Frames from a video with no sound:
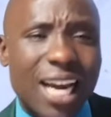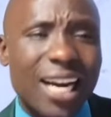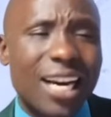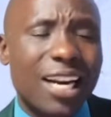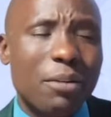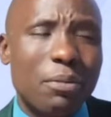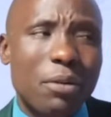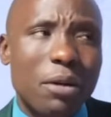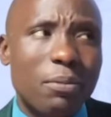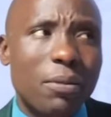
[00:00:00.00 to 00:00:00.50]
And
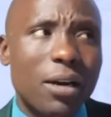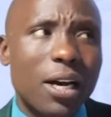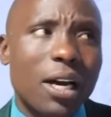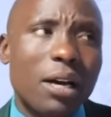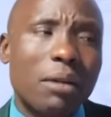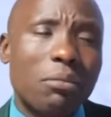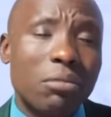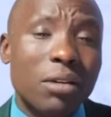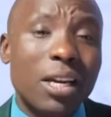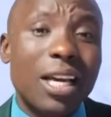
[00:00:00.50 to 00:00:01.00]
I
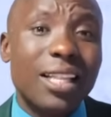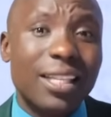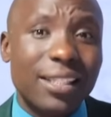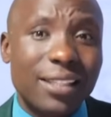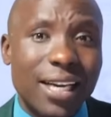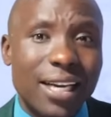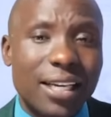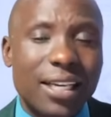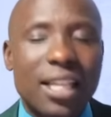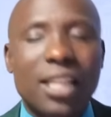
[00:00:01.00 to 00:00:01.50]
remember Brigadi
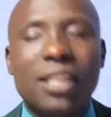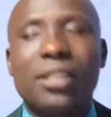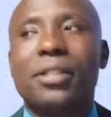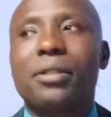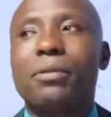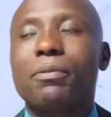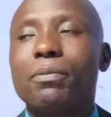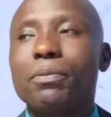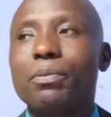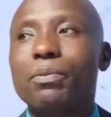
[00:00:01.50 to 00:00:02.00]
said
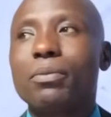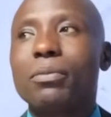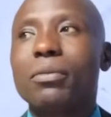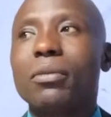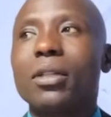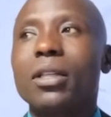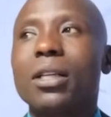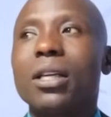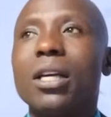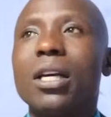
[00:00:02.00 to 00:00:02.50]
this.
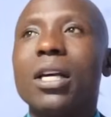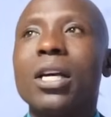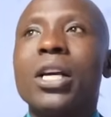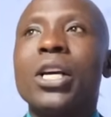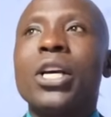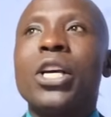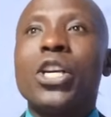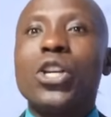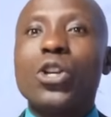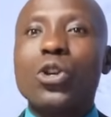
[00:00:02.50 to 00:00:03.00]

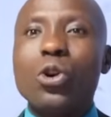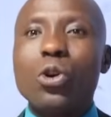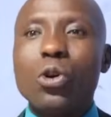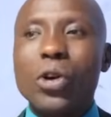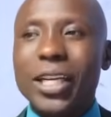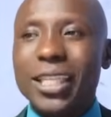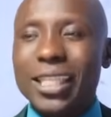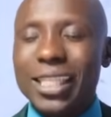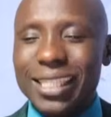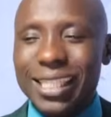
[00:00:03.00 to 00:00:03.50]
You
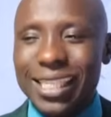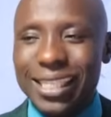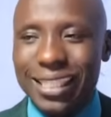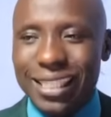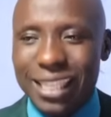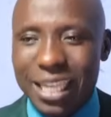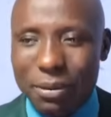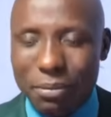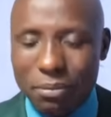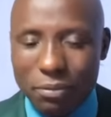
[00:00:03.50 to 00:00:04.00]
know, it is the
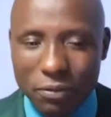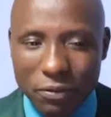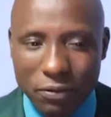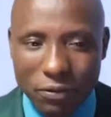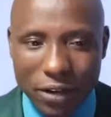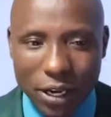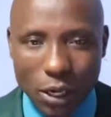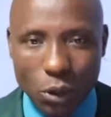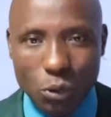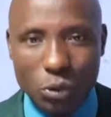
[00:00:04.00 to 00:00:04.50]
same
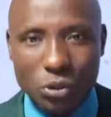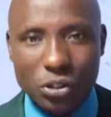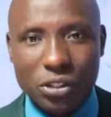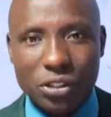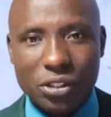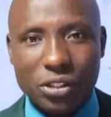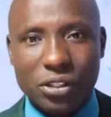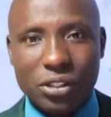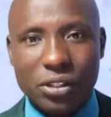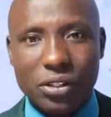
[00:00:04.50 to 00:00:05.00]

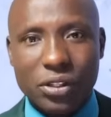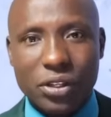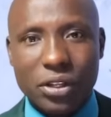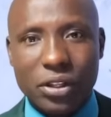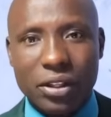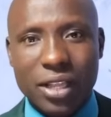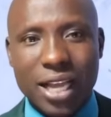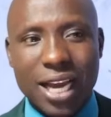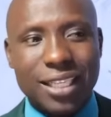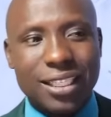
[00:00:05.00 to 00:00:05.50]
fellows
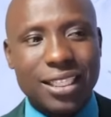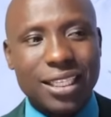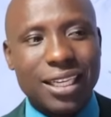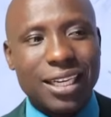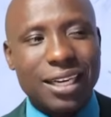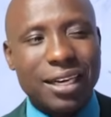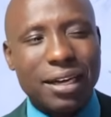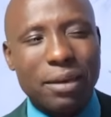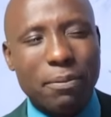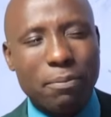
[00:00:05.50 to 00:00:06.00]
that
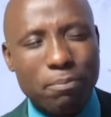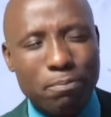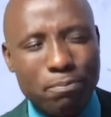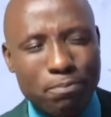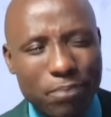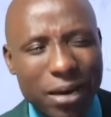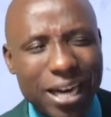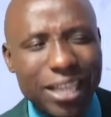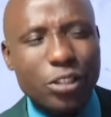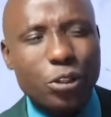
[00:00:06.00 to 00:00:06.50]

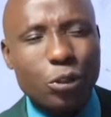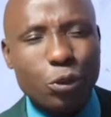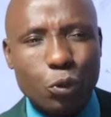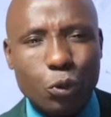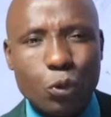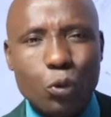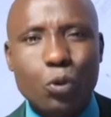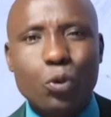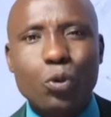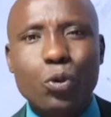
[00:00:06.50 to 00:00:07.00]
bashed
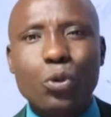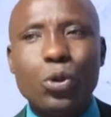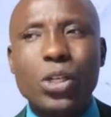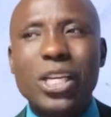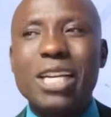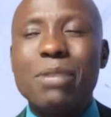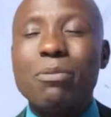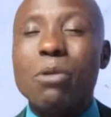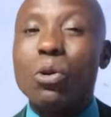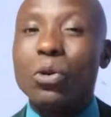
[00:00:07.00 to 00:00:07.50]

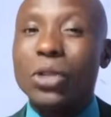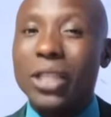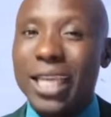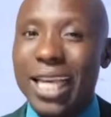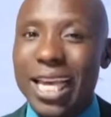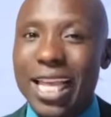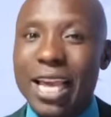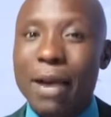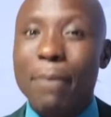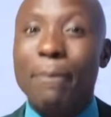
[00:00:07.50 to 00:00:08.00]
Uhuru in Mount
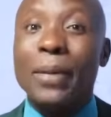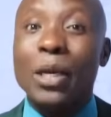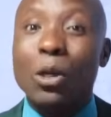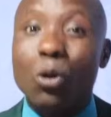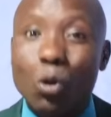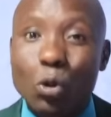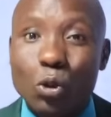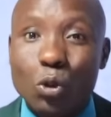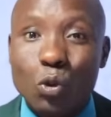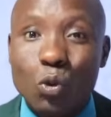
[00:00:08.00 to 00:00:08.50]
Kenya
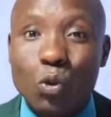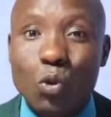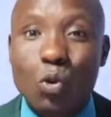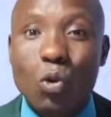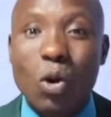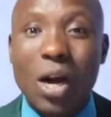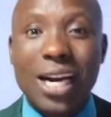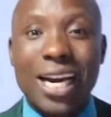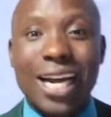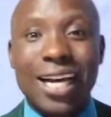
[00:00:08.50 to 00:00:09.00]
because
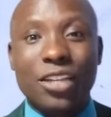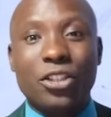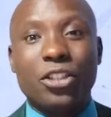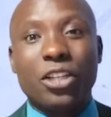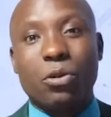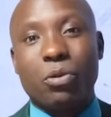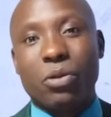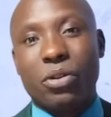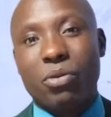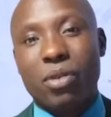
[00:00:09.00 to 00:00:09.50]
Uhuru had a
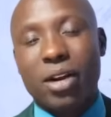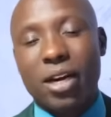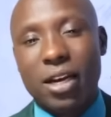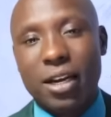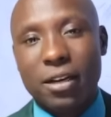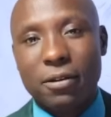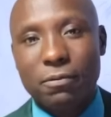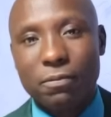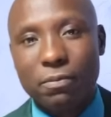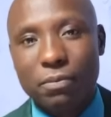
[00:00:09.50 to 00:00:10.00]
handshake with Raila.